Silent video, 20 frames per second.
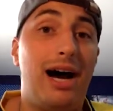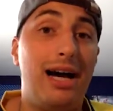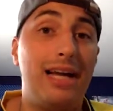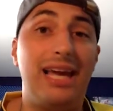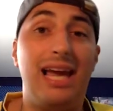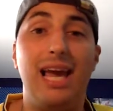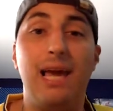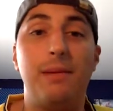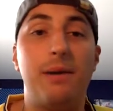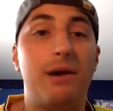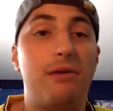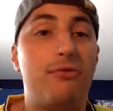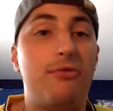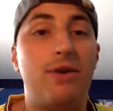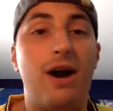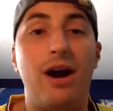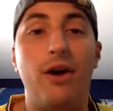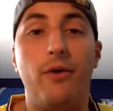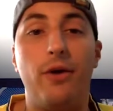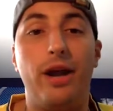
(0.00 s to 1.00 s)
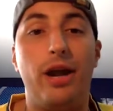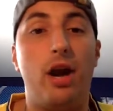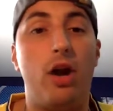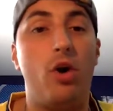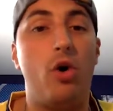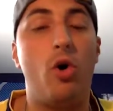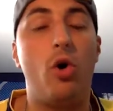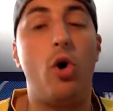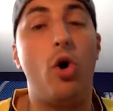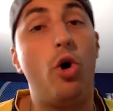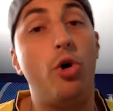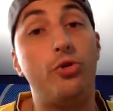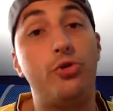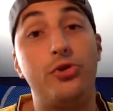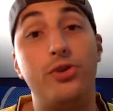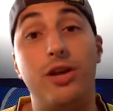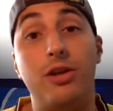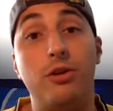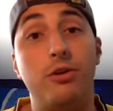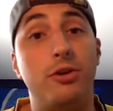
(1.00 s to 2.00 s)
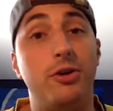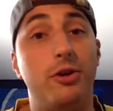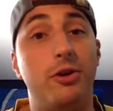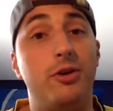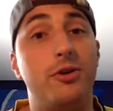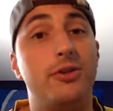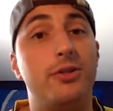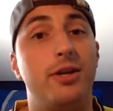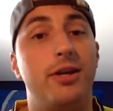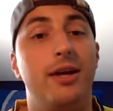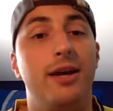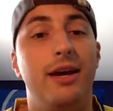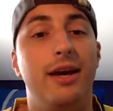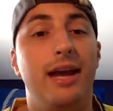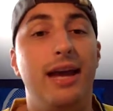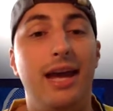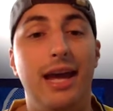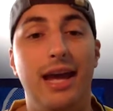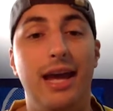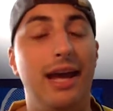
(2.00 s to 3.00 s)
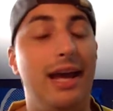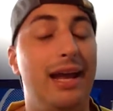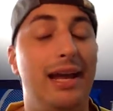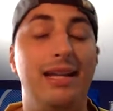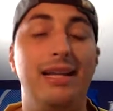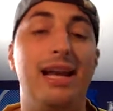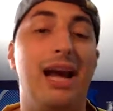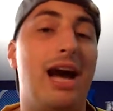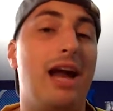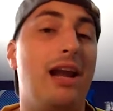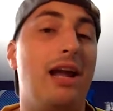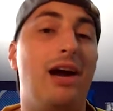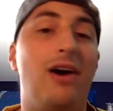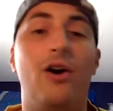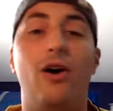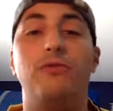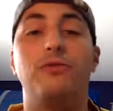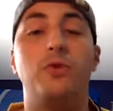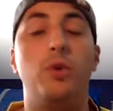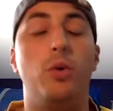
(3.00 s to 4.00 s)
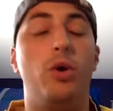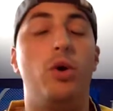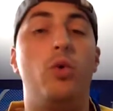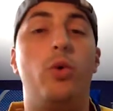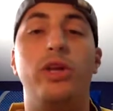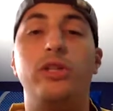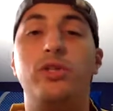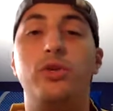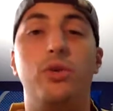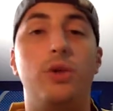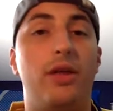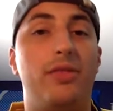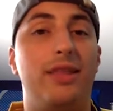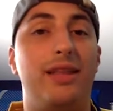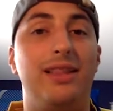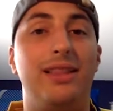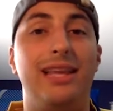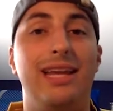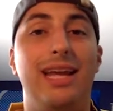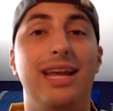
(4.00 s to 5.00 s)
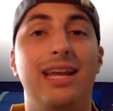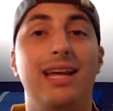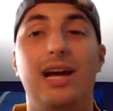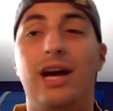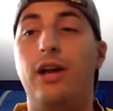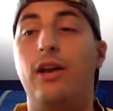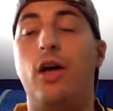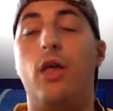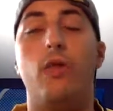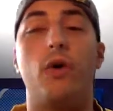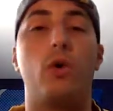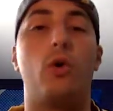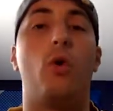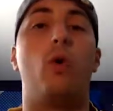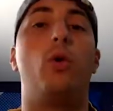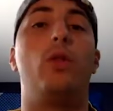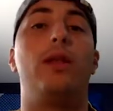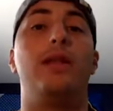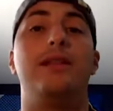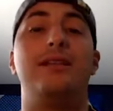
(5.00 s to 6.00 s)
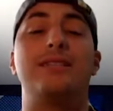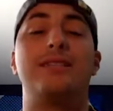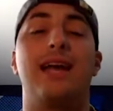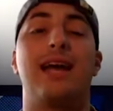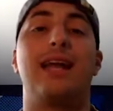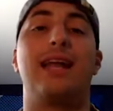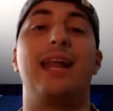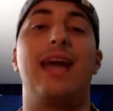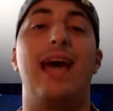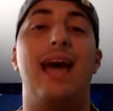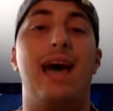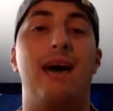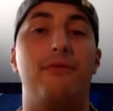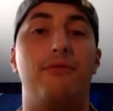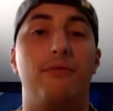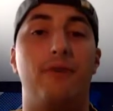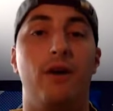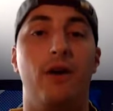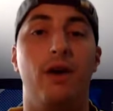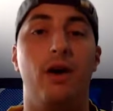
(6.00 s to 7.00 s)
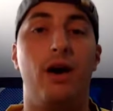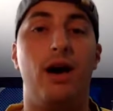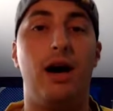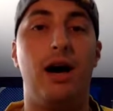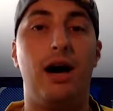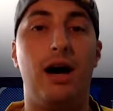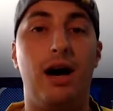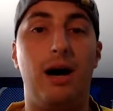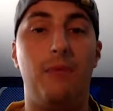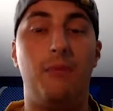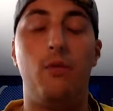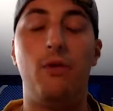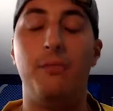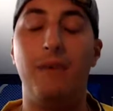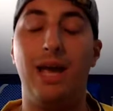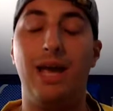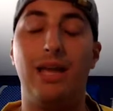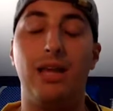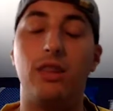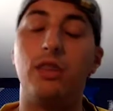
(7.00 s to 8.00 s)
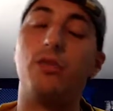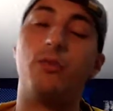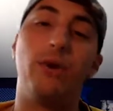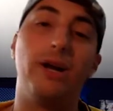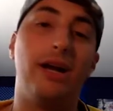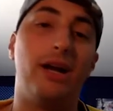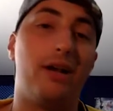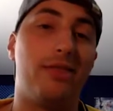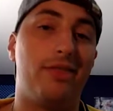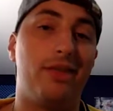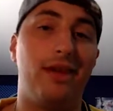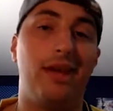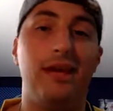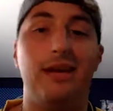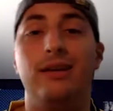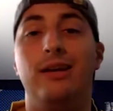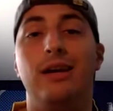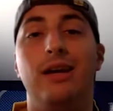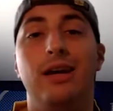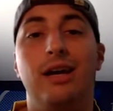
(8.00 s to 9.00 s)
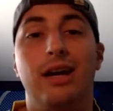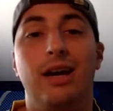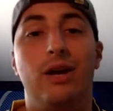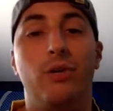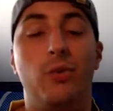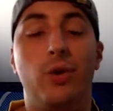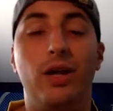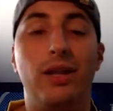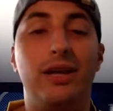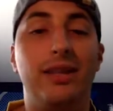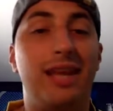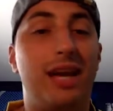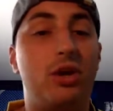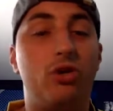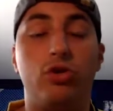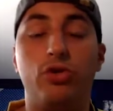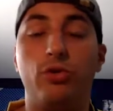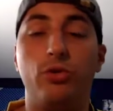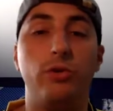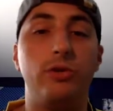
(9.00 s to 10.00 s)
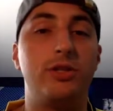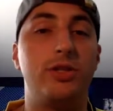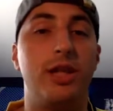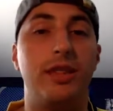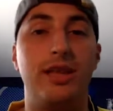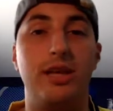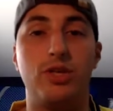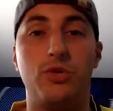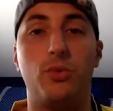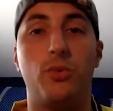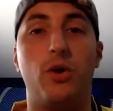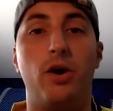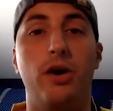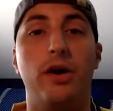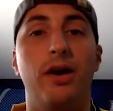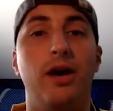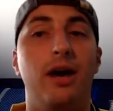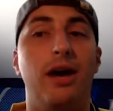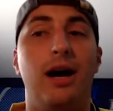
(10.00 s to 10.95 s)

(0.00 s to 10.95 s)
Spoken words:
Came out firing on all cylinders and got off to a quick 2-0 lead, another goal in the second half. would make it 3-0, and really they cruised to this one.